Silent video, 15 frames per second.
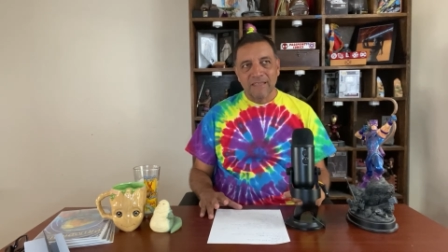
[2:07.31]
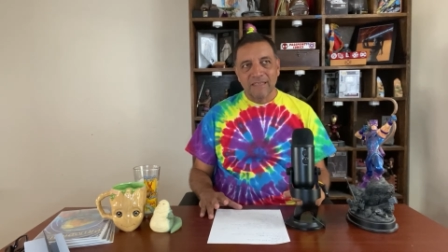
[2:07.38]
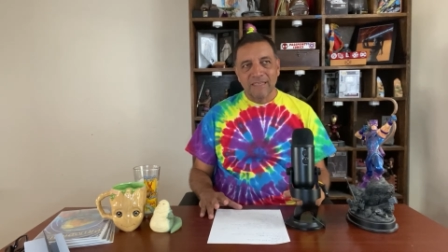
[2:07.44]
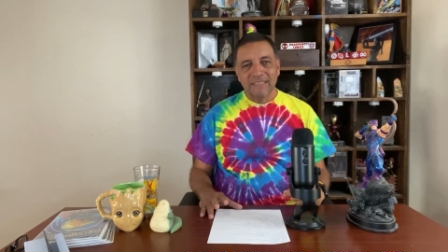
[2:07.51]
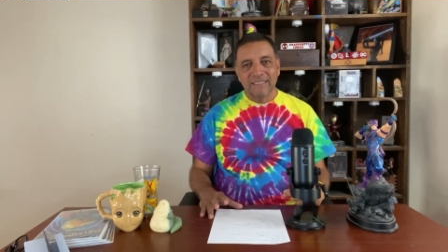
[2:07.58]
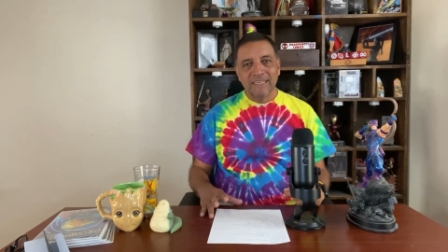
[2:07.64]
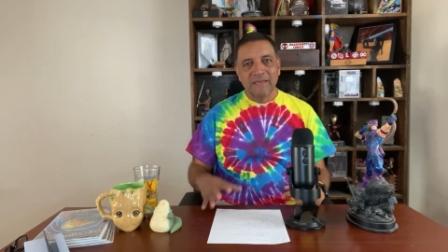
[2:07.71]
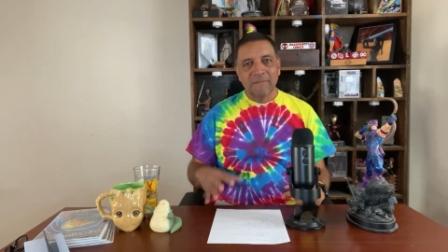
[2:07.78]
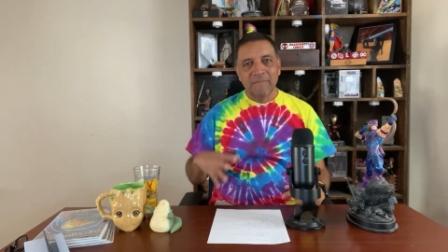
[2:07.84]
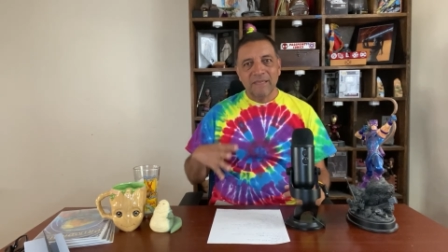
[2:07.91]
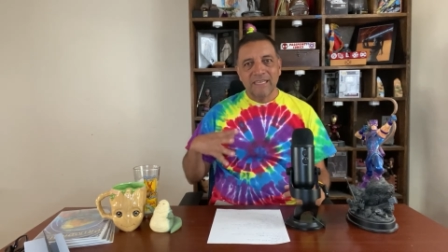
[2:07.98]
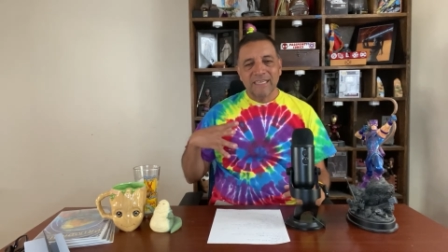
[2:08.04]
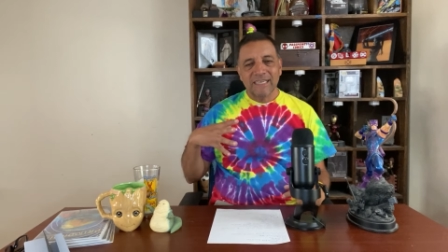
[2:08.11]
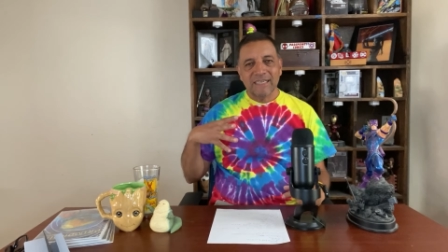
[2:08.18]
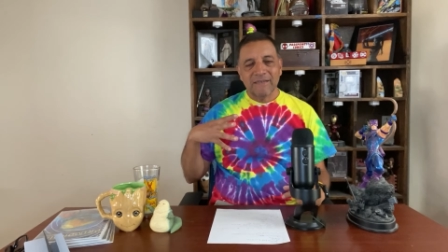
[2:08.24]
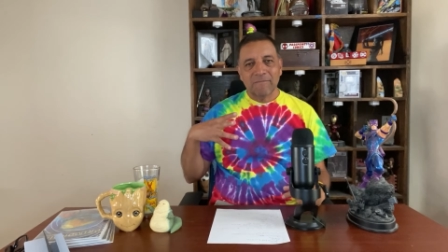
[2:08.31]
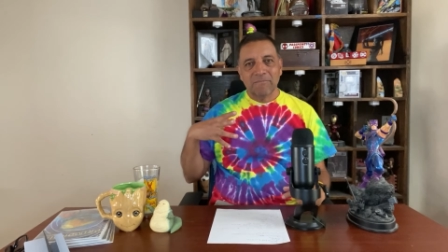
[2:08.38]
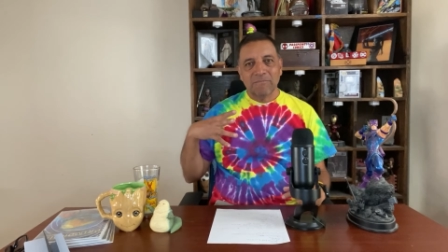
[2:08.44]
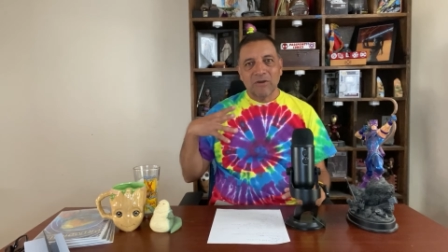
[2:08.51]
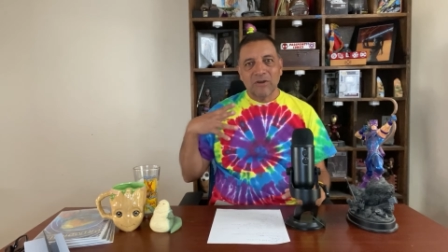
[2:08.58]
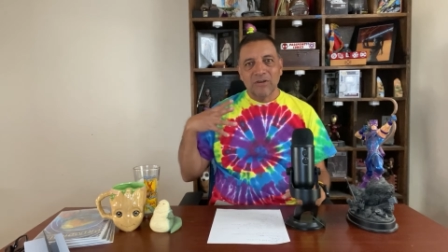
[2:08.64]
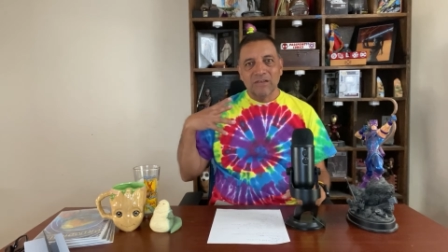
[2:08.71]
he's a comedic
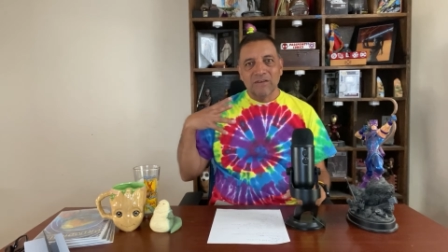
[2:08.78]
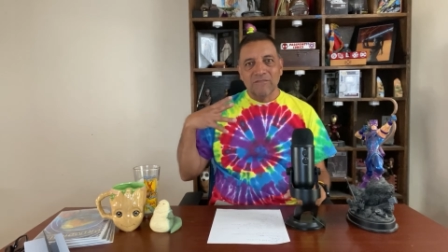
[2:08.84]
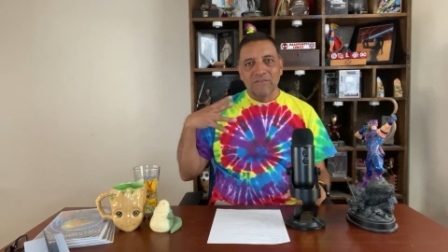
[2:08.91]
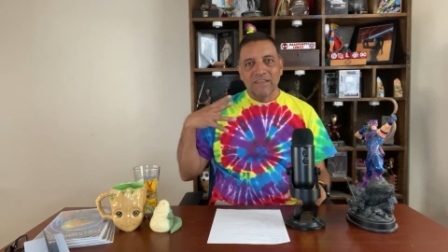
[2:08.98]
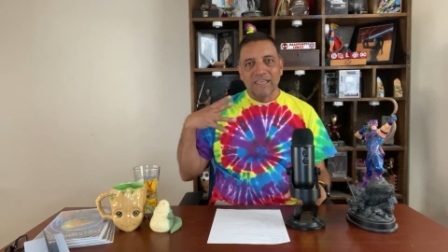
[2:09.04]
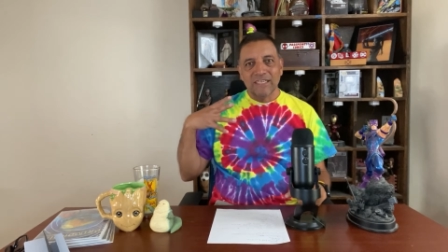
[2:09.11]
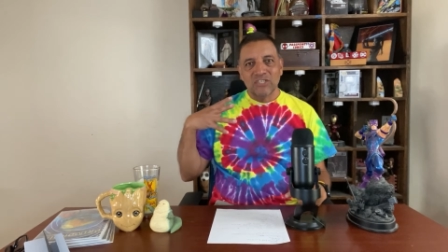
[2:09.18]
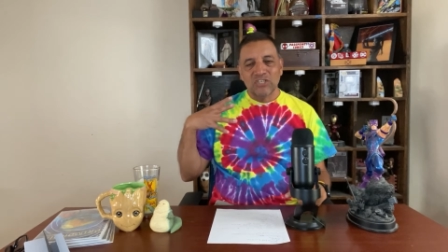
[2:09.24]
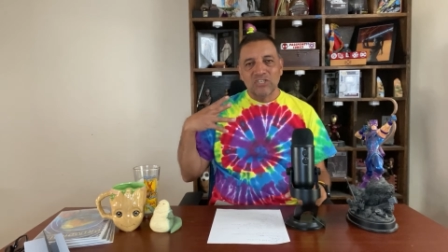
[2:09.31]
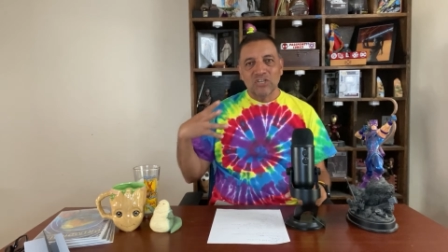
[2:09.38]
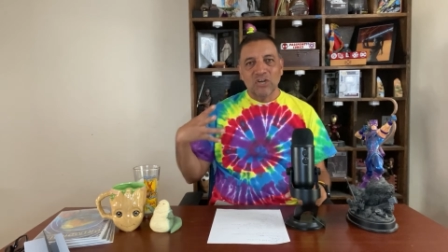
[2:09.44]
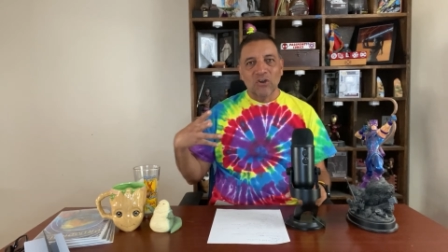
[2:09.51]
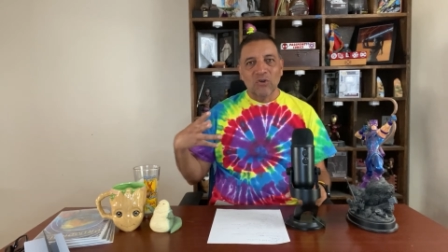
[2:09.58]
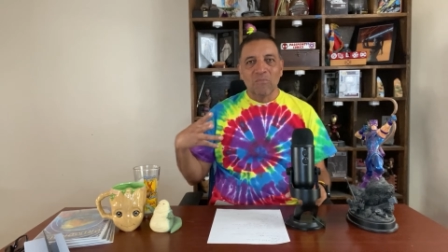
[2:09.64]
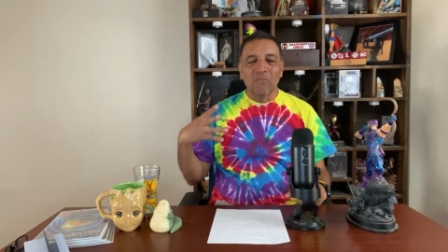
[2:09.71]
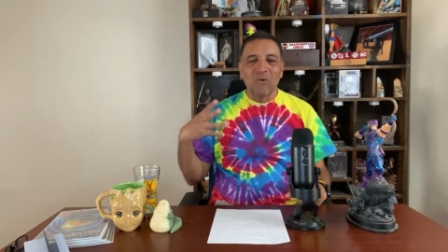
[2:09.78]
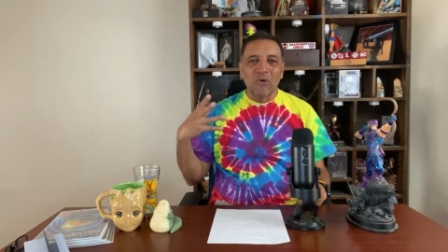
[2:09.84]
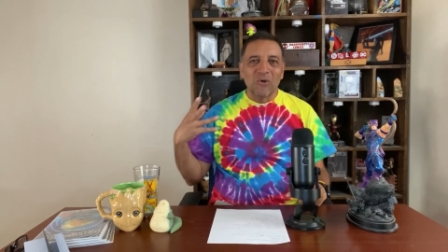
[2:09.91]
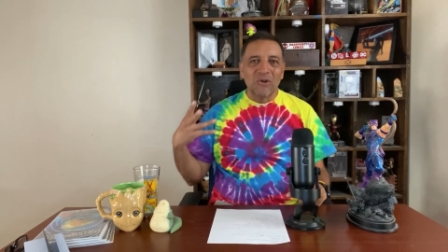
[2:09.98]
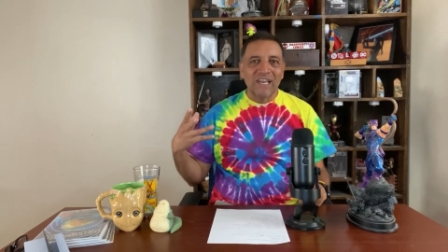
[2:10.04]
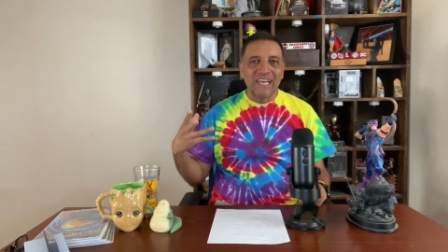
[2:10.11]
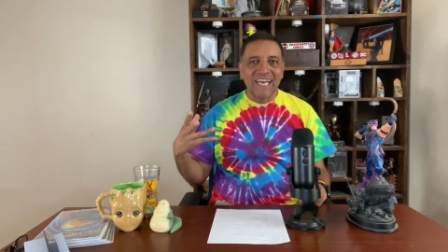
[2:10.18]
part of the show
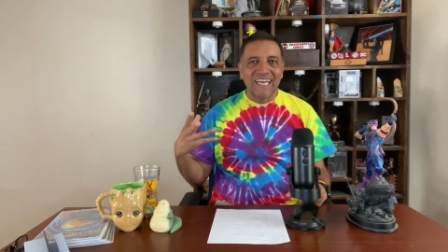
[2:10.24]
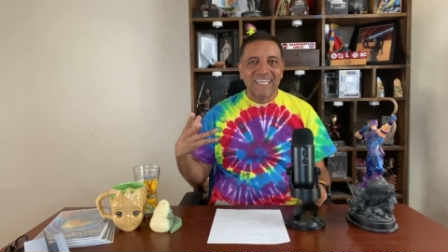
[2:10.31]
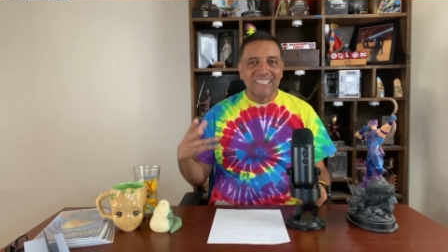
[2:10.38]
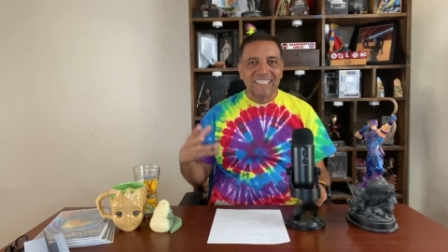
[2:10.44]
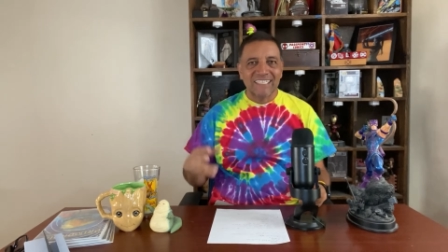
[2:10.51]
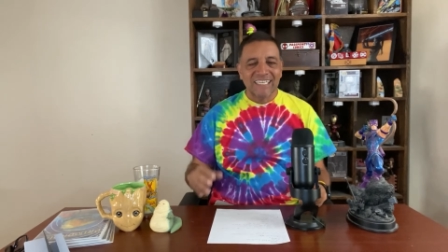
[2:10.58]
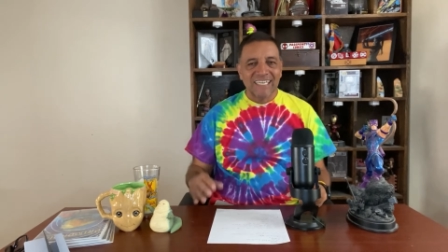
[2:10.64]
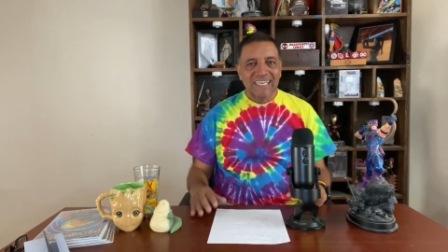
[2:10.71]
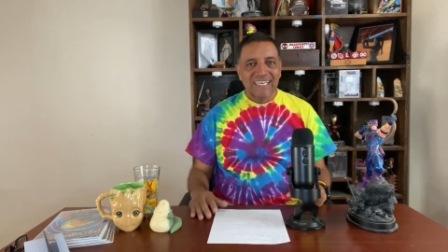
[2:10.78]
more or less